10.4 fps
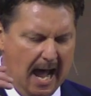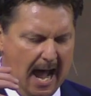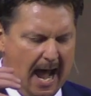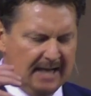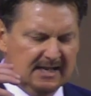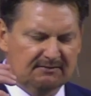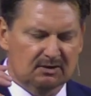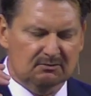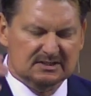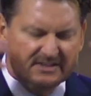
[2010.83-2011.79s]
I
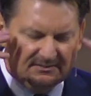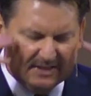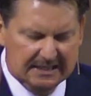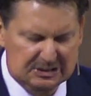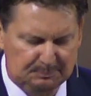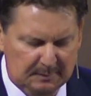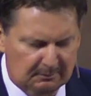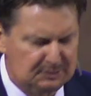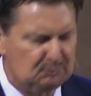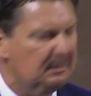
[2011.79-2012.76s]
never received any
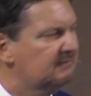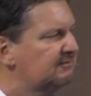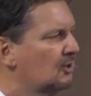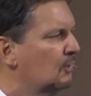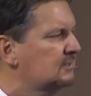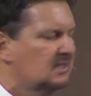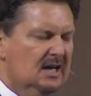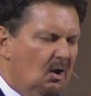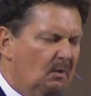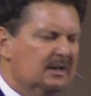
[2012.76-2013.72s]
spiritual influence
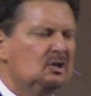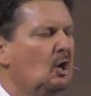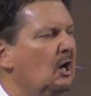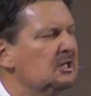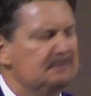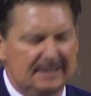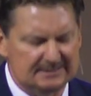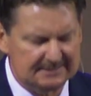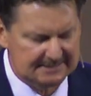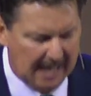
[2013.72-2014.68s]
or encouragement
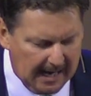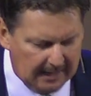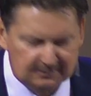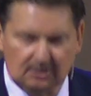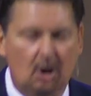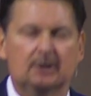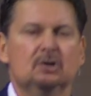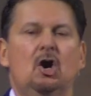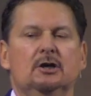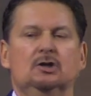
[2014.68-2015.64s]
as a child, and
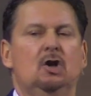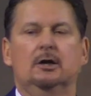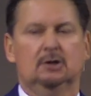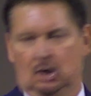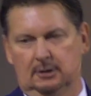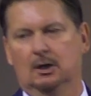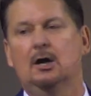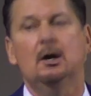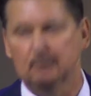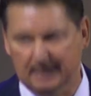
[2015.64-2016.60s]
on and on and on and on
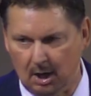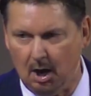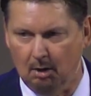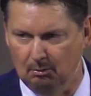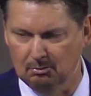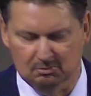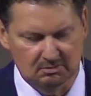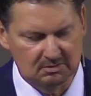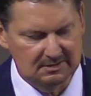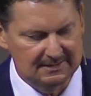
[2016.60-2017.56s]
and on we go.
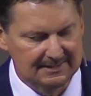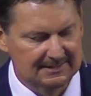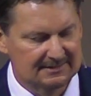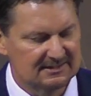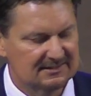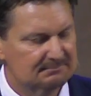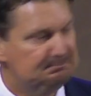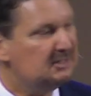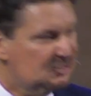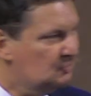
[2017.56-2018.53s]

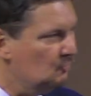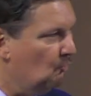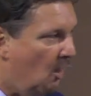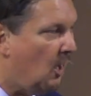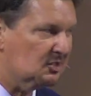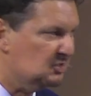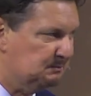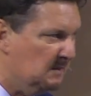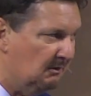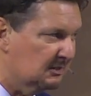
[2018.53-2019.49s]
But you are
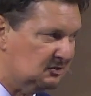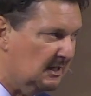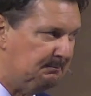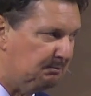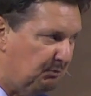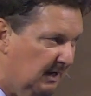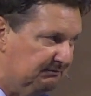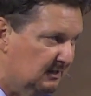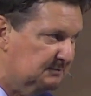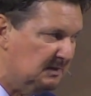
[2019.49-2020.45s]
spiritually
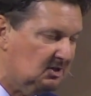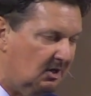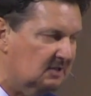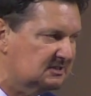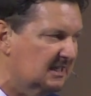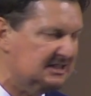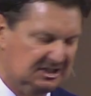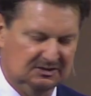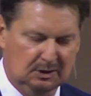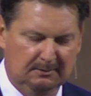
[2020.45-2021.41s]
privileged because,
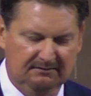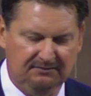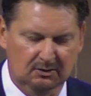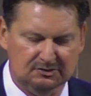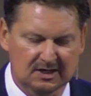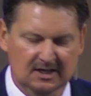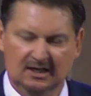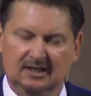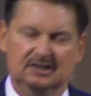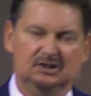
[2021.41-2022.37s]
listen to me, folks,
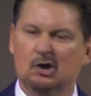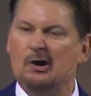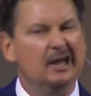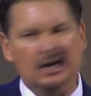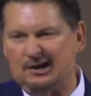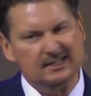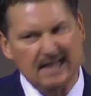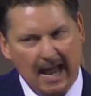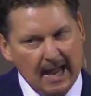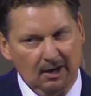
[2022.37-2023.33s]
you're here
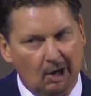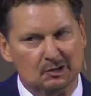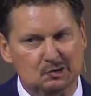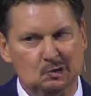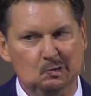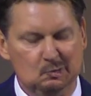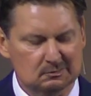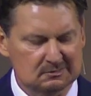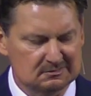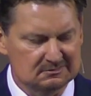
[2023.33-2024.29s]
today, aren't
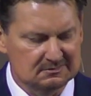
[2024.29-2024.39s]
you?